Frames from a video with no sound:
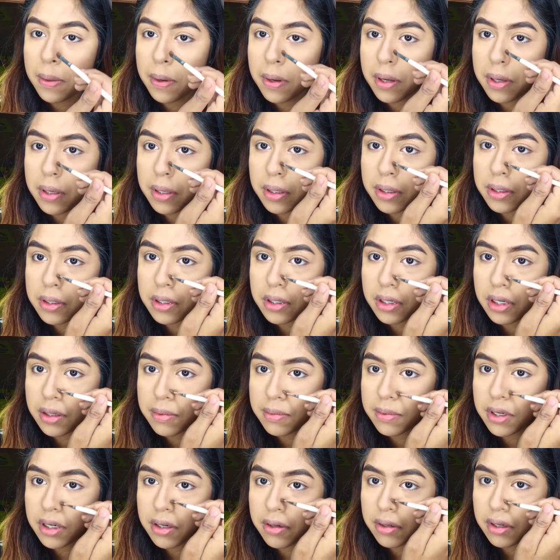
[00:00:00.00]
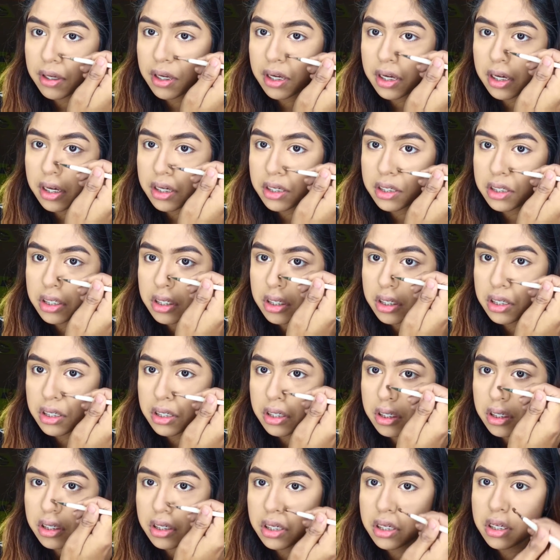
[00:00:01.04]
And slim down the
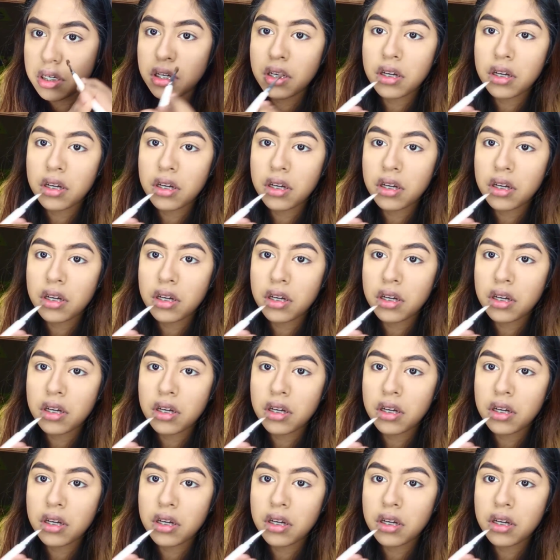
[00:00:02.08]
edges,